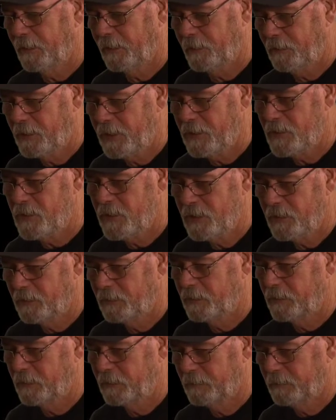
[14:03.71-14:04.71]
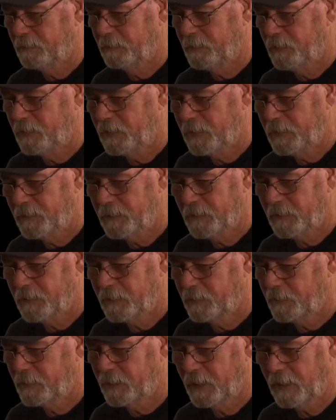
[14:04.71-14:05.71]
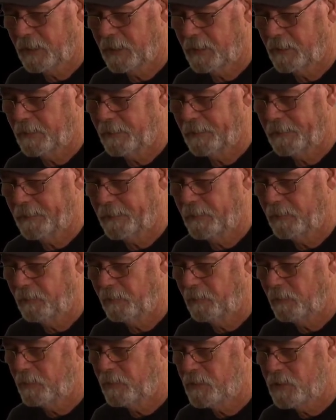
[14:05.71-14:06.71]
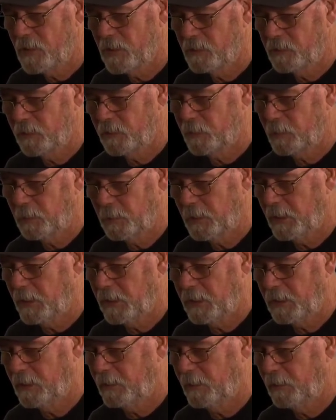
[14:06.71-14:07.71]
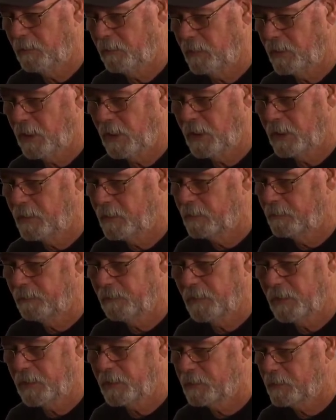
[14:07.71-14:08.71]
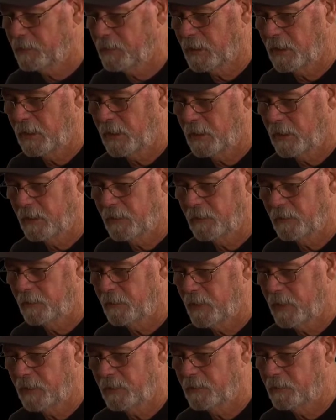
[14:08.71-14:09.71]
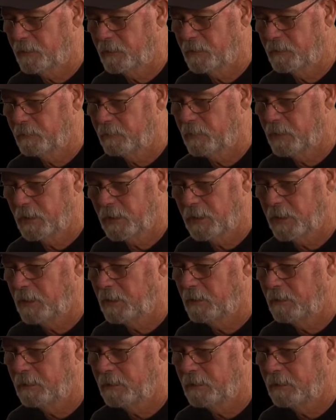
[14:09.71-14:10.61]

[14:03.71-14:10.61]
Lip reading: the teachings of Jesus, Jesus being God in the flesh, I guess that's really